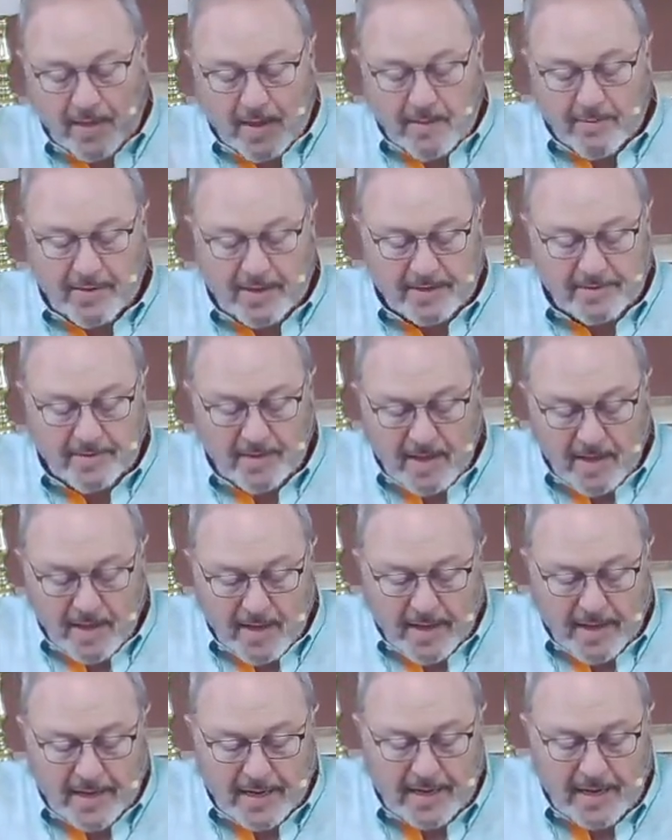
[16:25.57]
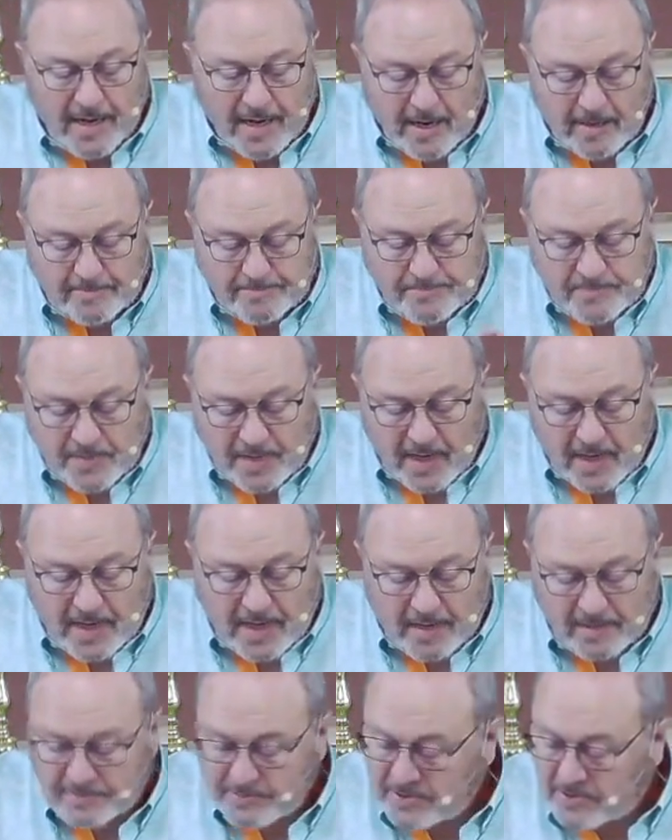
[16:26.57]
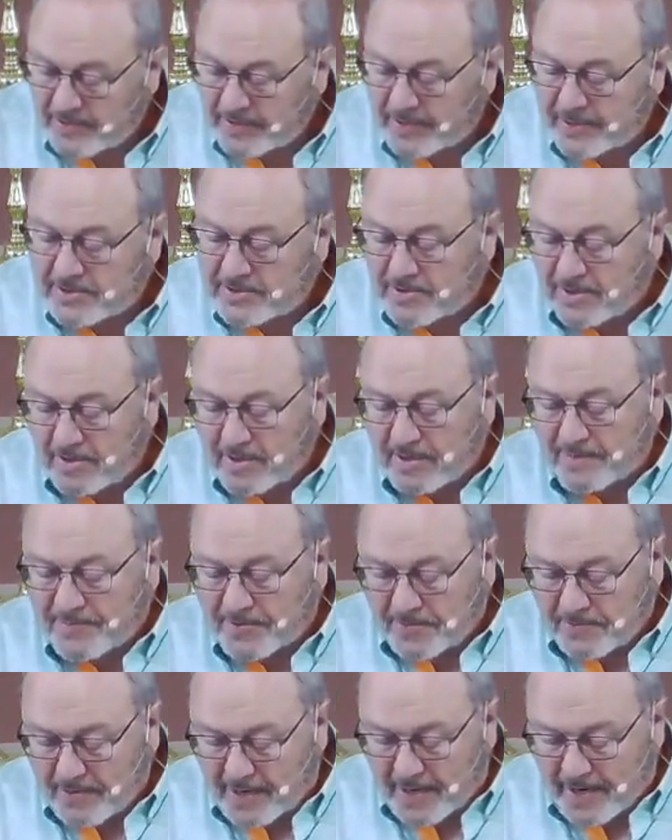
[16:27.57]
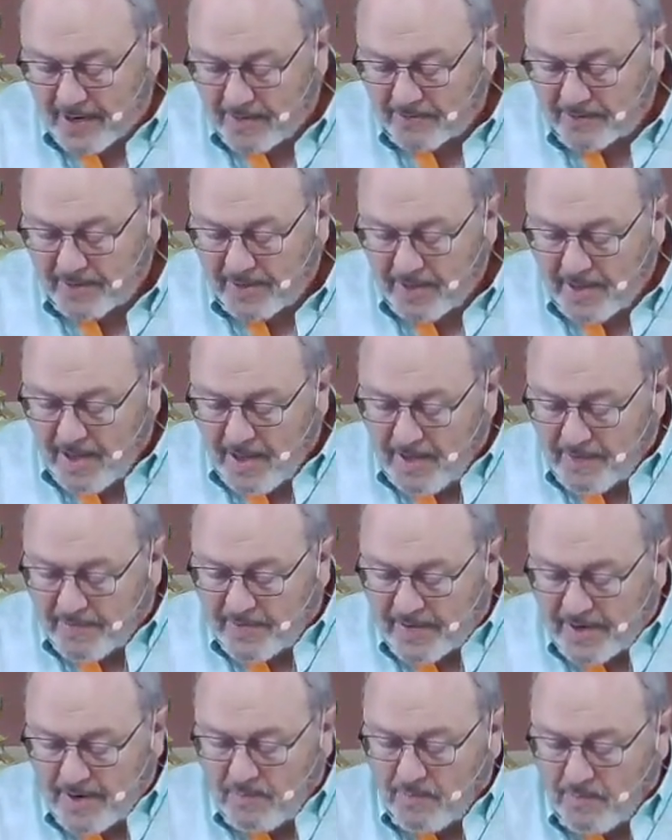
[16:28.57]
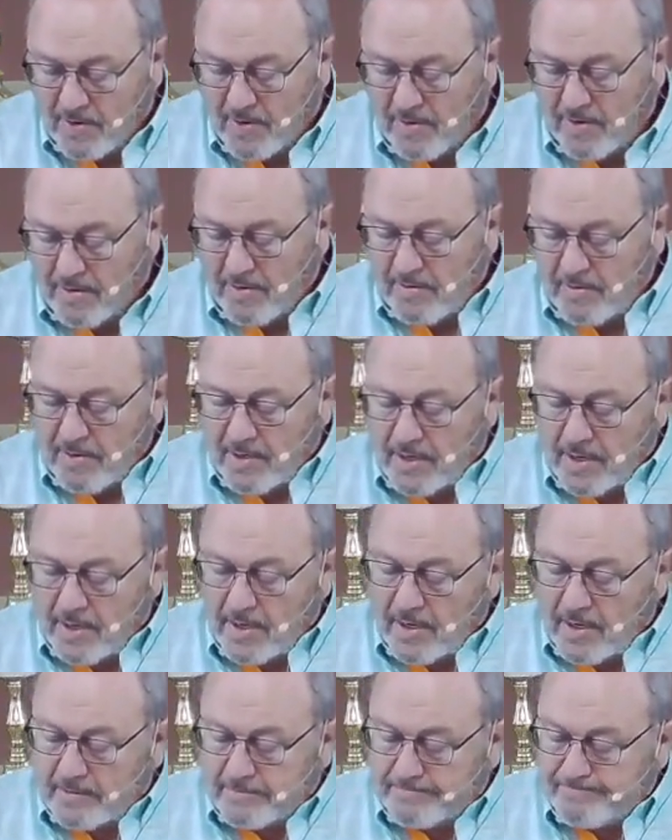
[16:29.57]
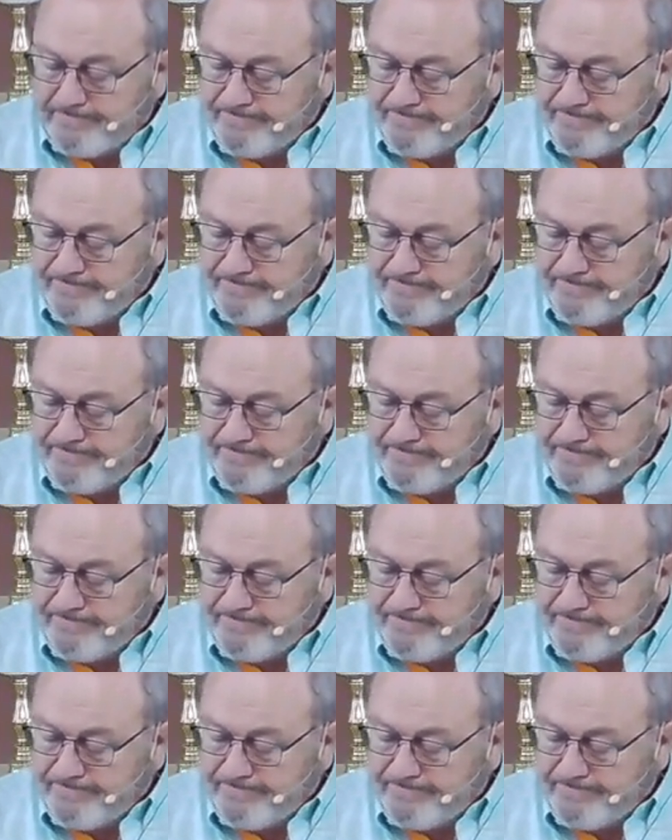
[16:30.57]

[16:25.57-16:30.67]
But anyhow, so they stirred up the crowd. There was